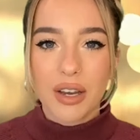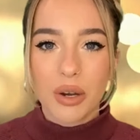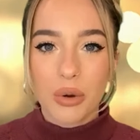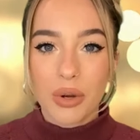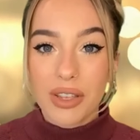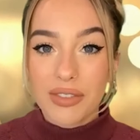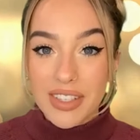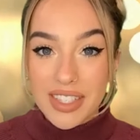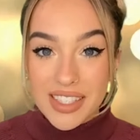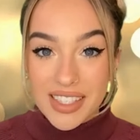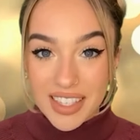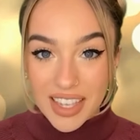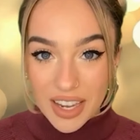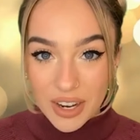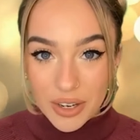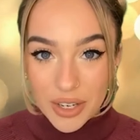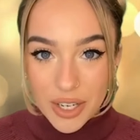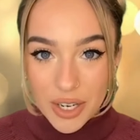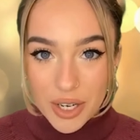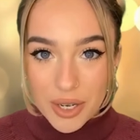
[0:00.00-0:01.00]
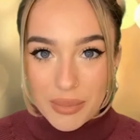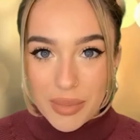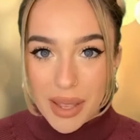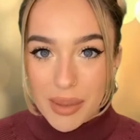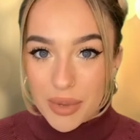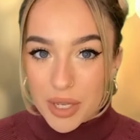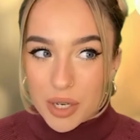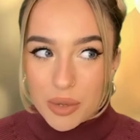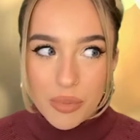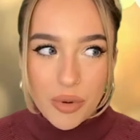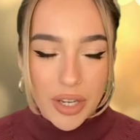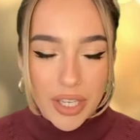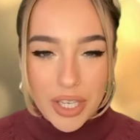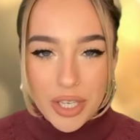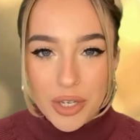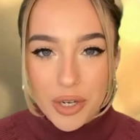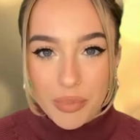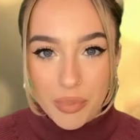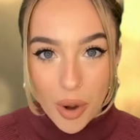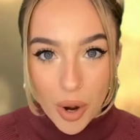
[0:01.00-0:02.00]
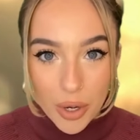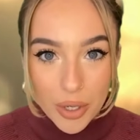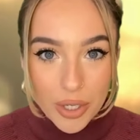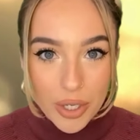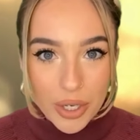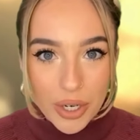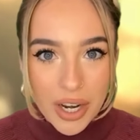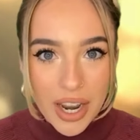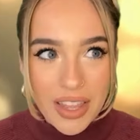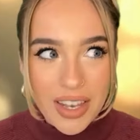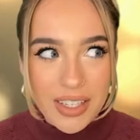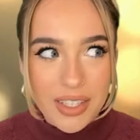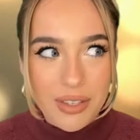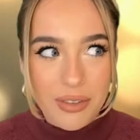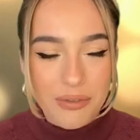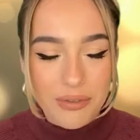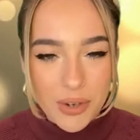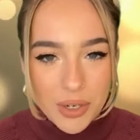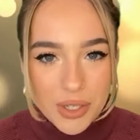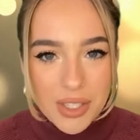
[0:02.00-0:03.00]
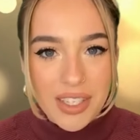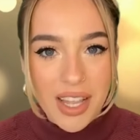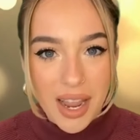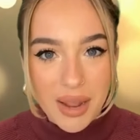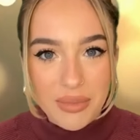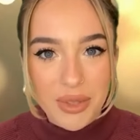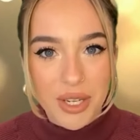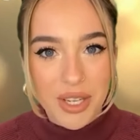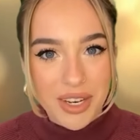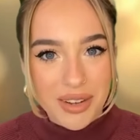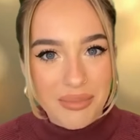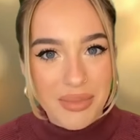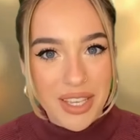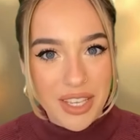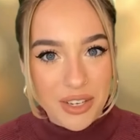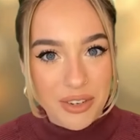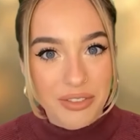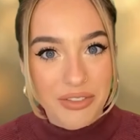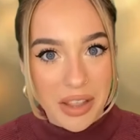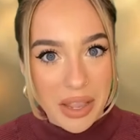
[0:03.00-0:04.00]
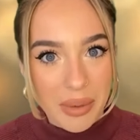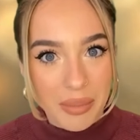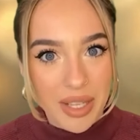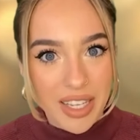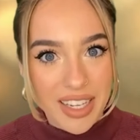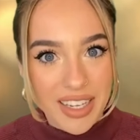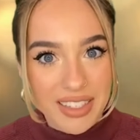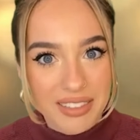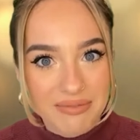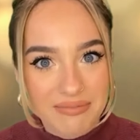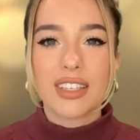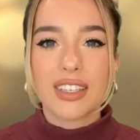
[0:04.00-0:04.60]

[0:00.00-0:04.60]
Or even scarier, maybe you're bringing your partner and it's the first time they're going to meet your family.